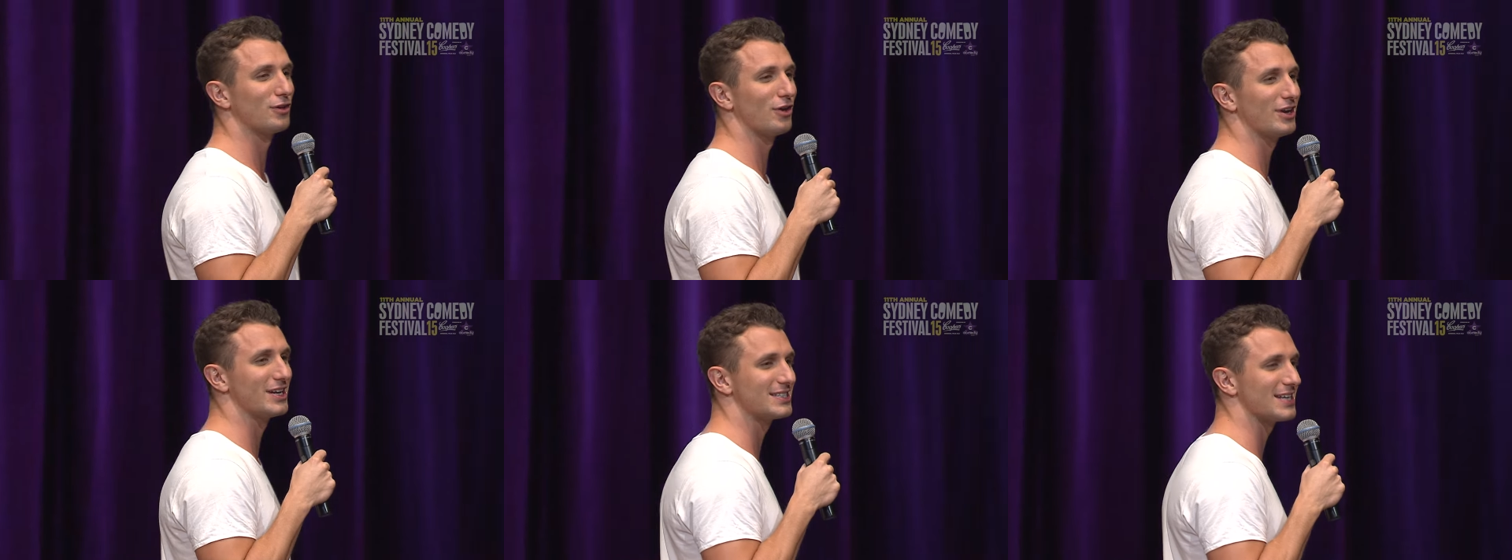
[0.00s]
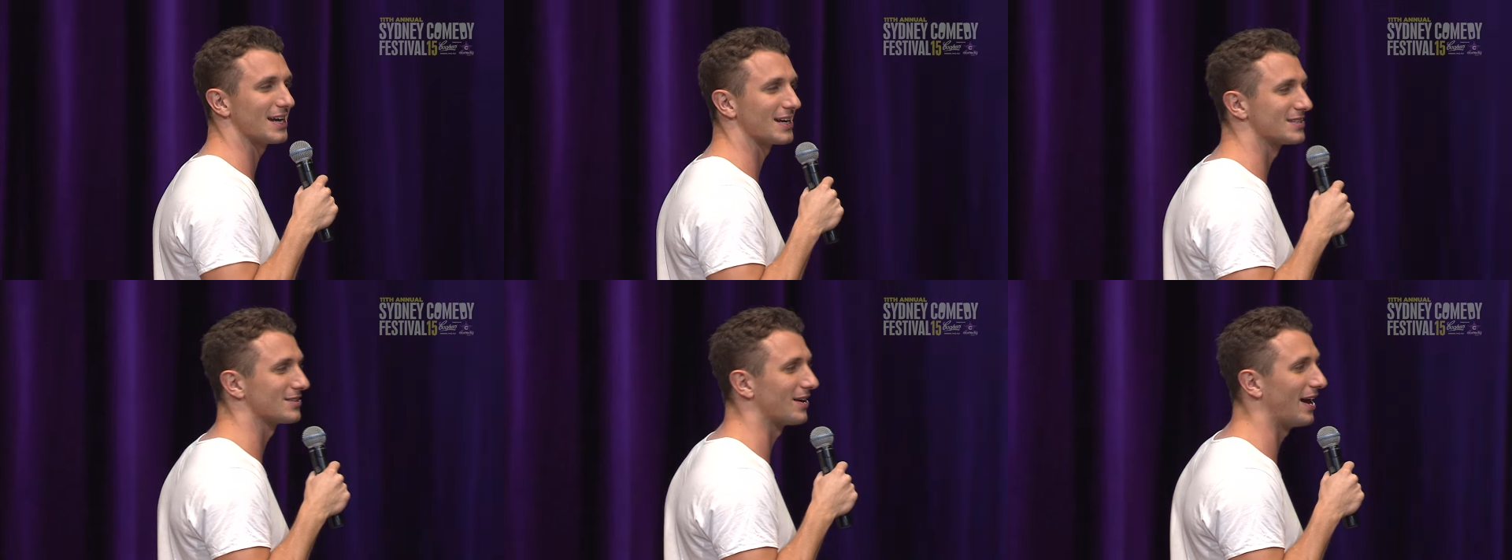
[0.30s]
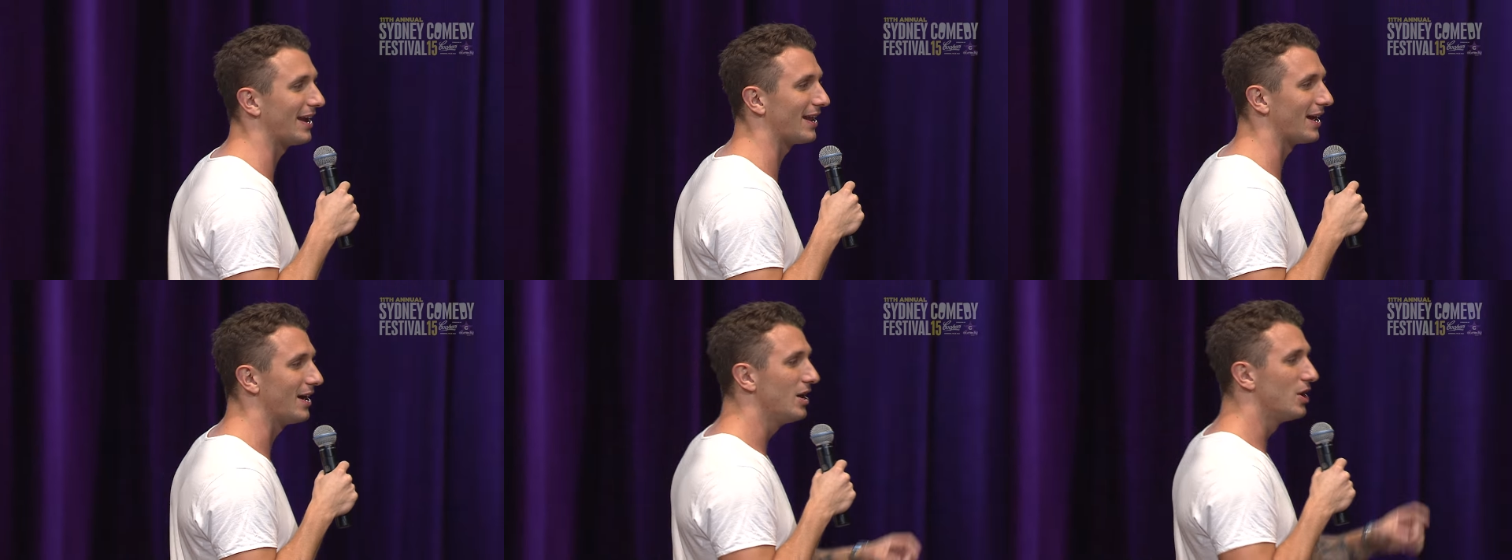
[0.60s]
thirty seconds
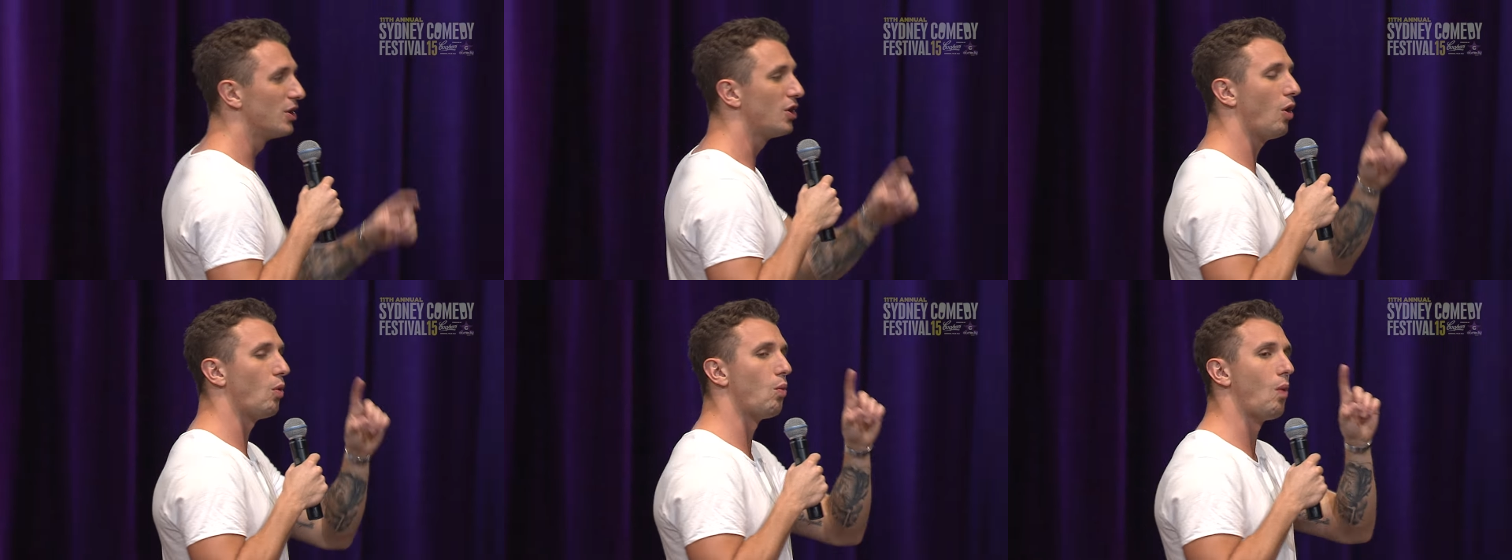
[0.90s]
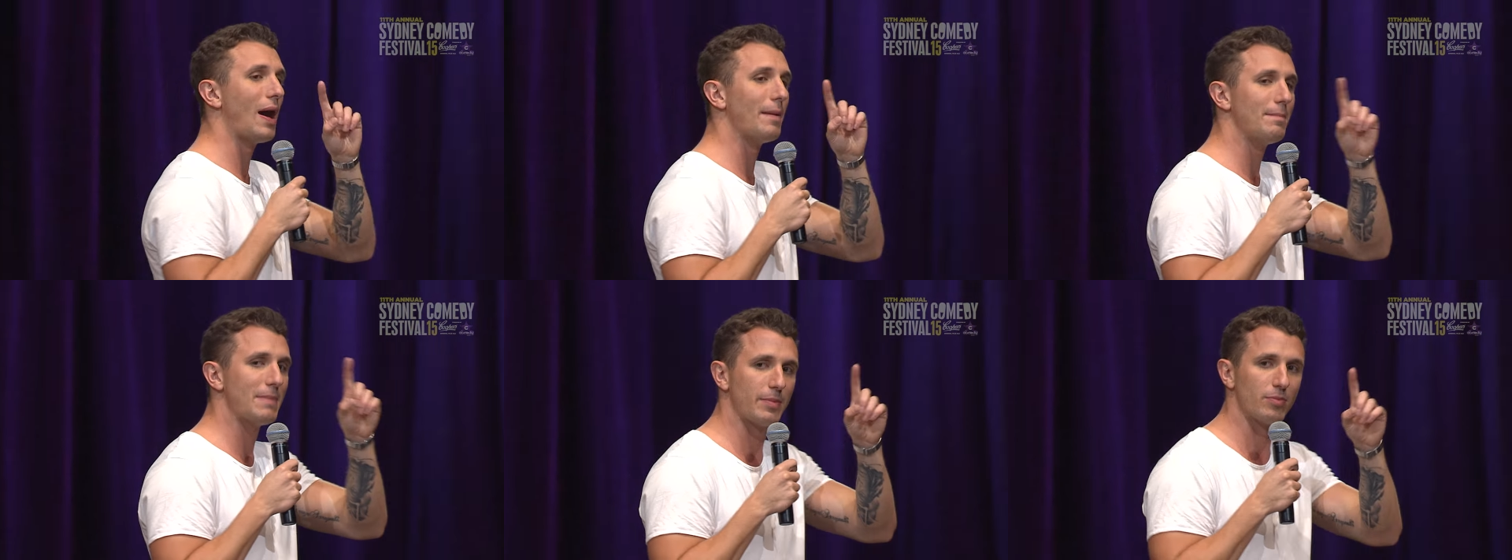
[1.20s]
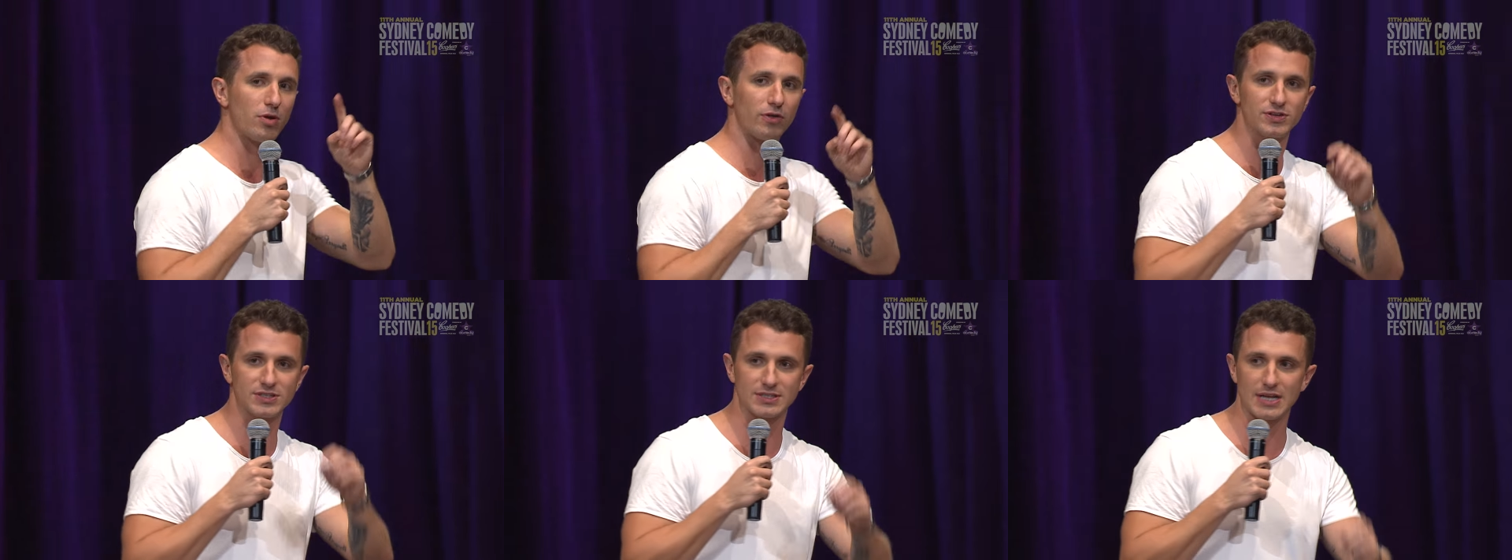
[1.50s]
later, not one
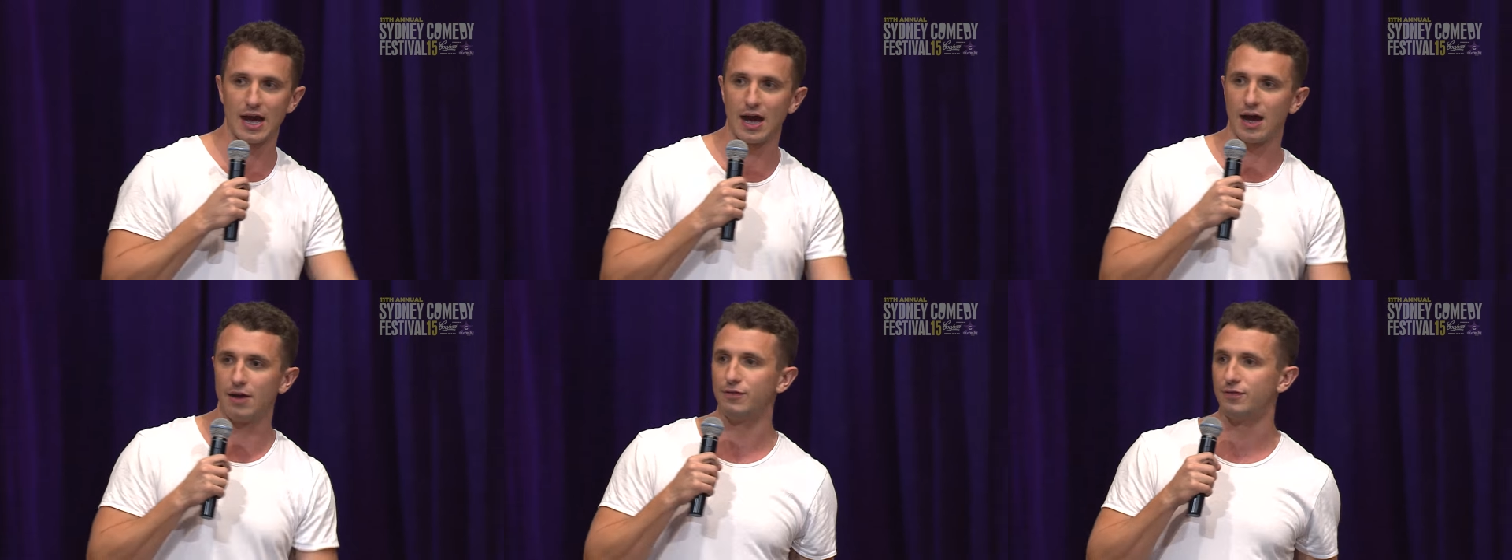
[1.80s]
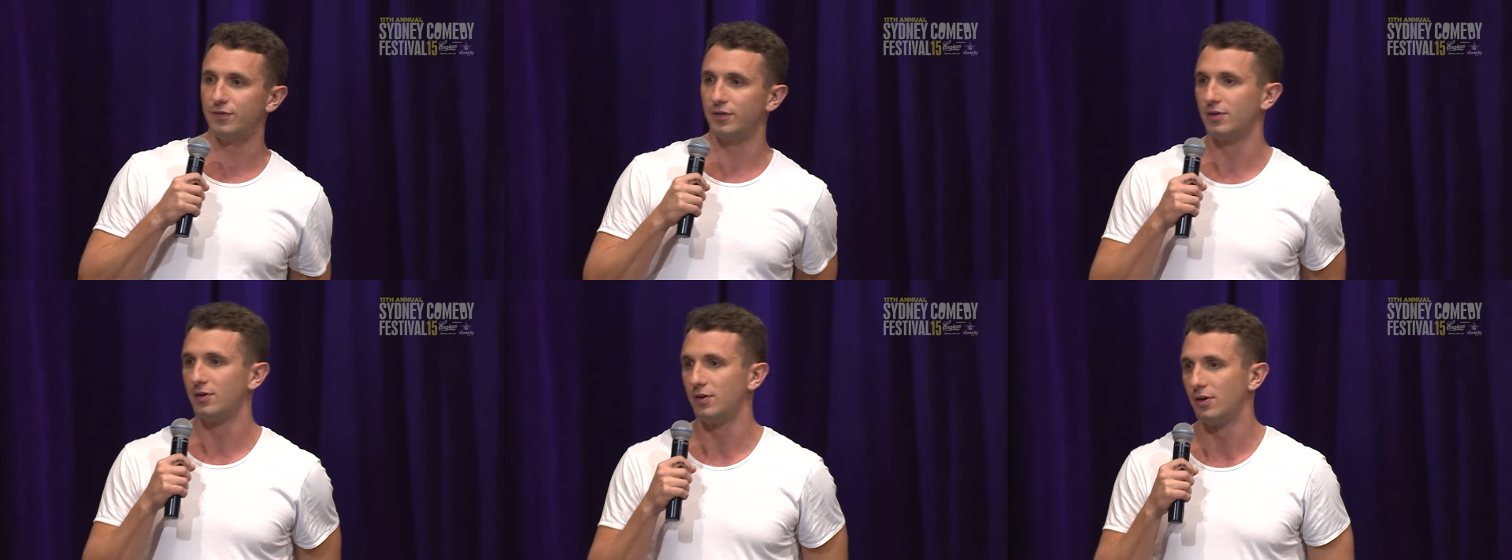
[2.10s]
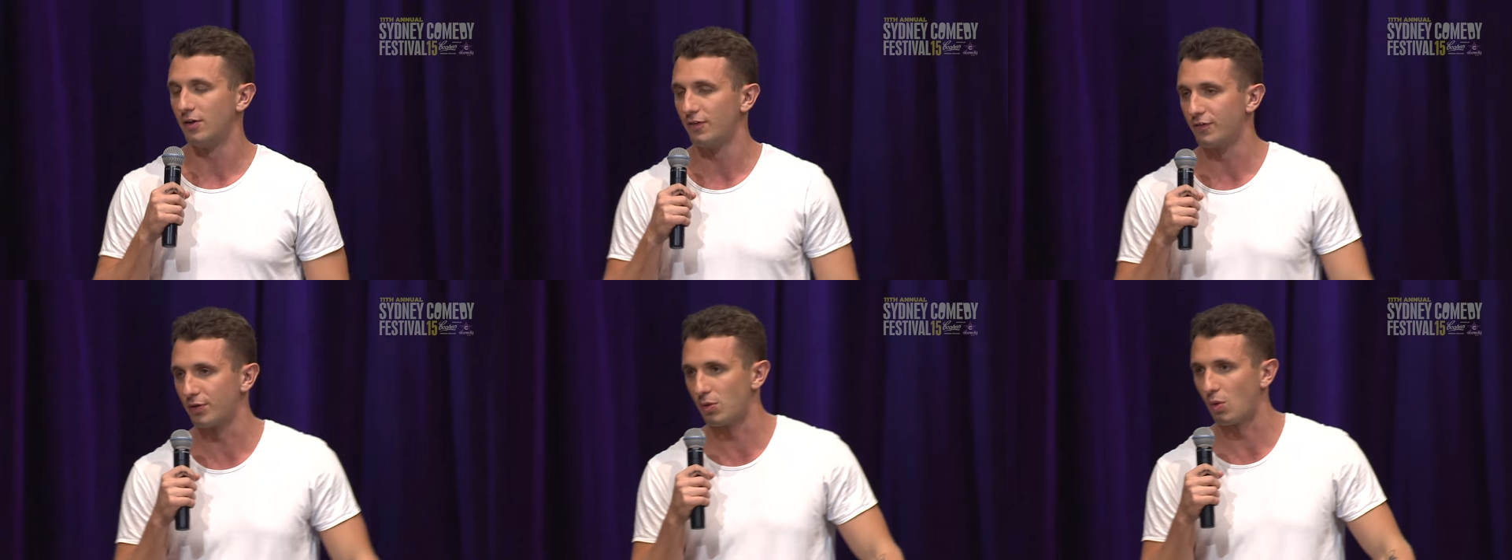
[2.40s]
member of staff
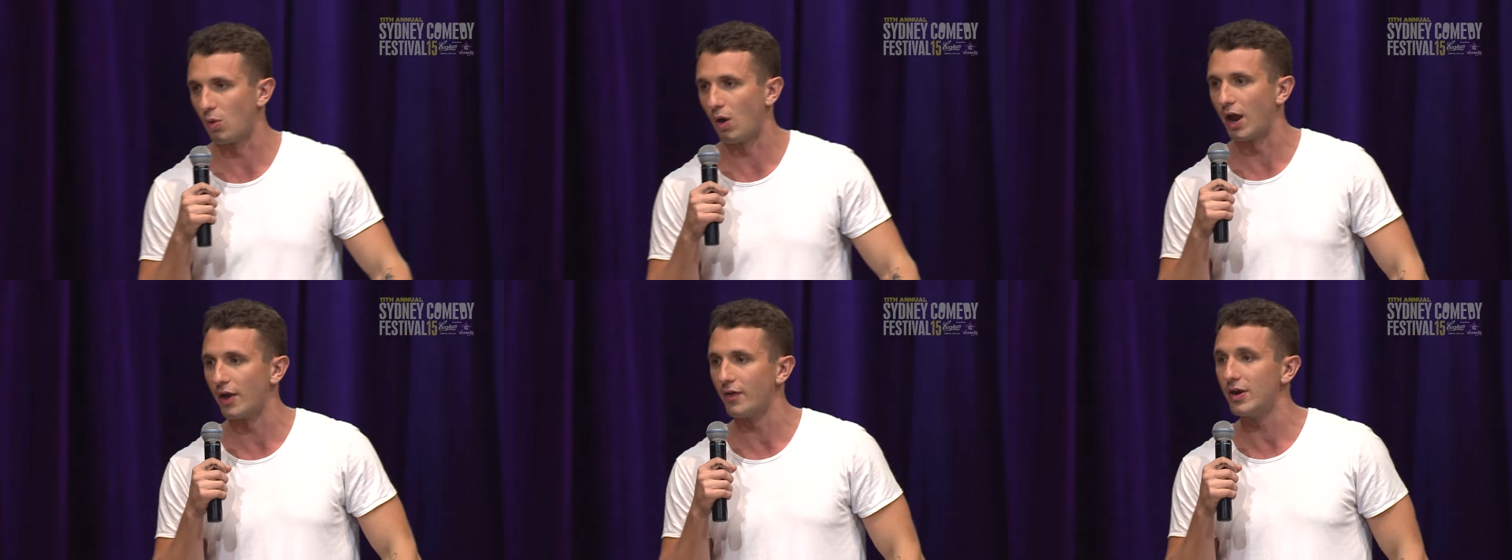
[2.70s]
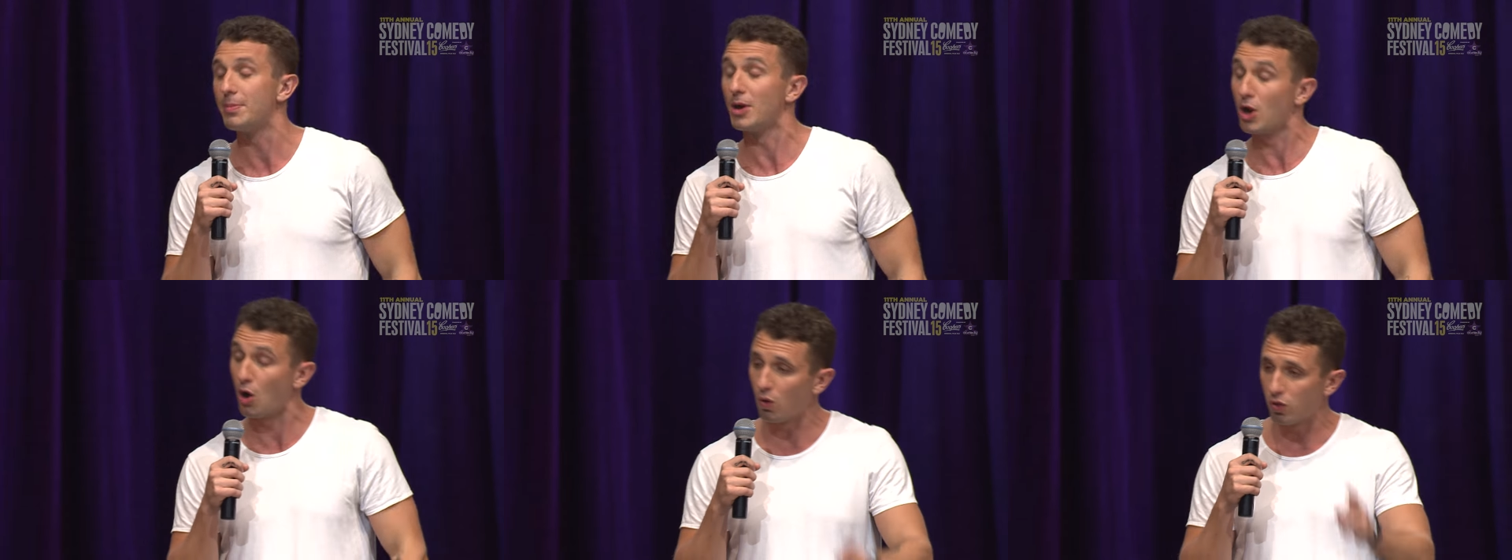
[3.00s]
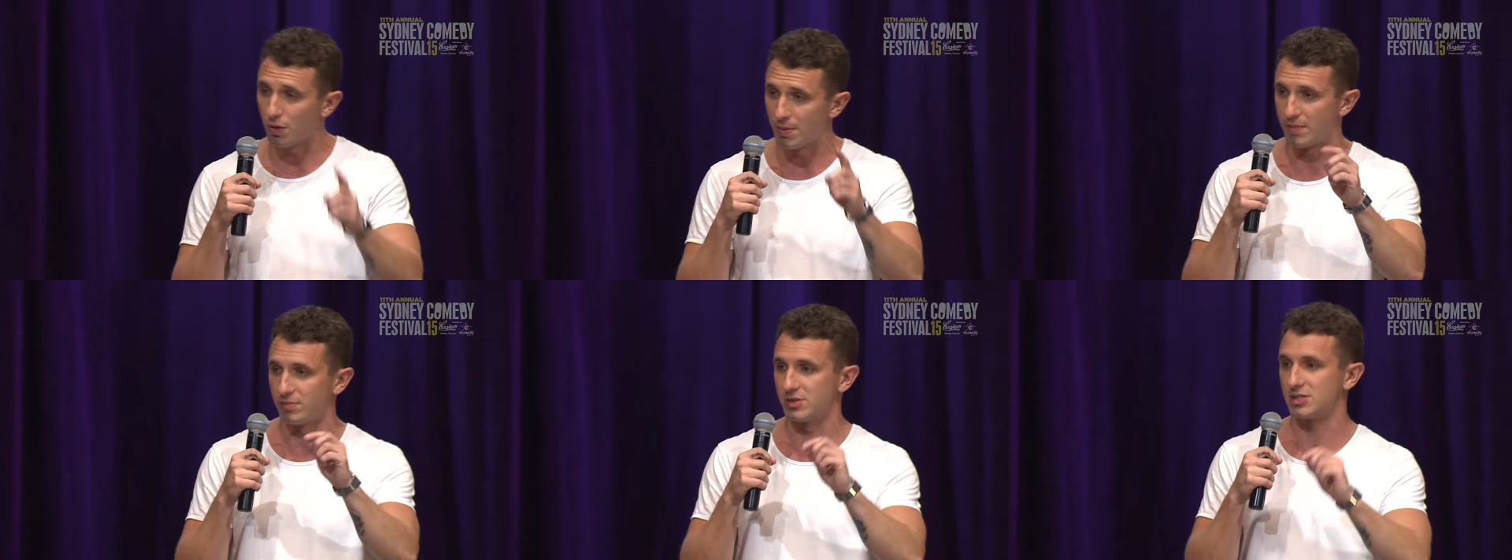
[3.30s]
from the winery, but all
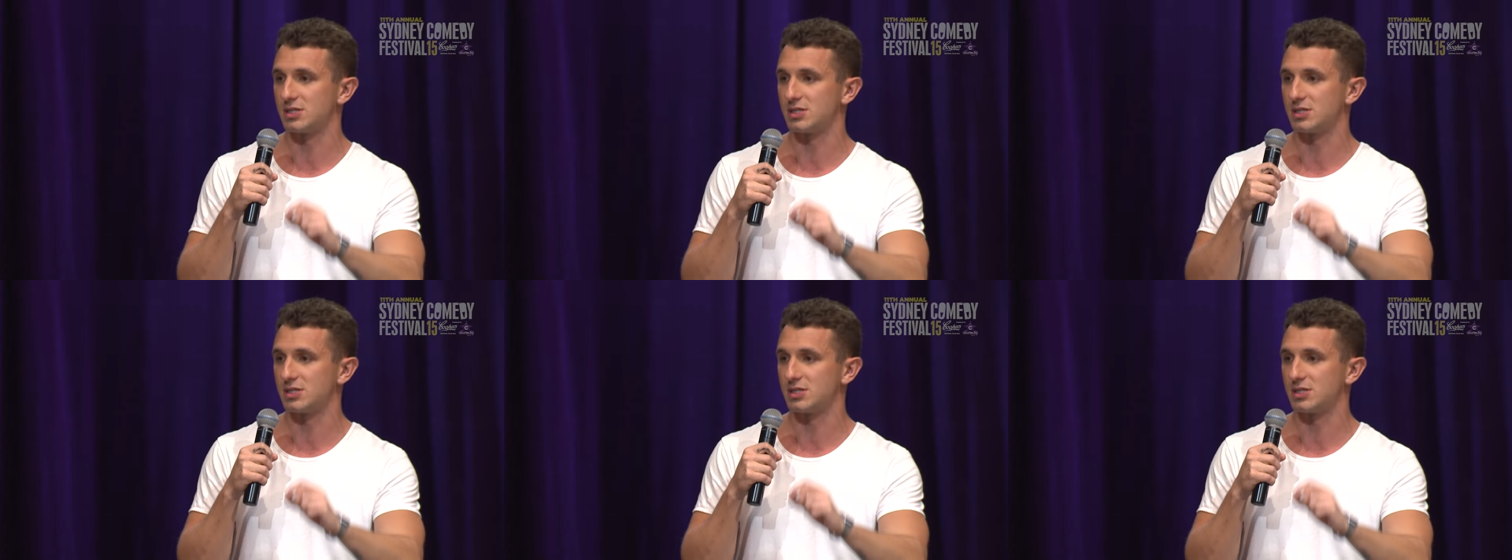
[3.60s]
the members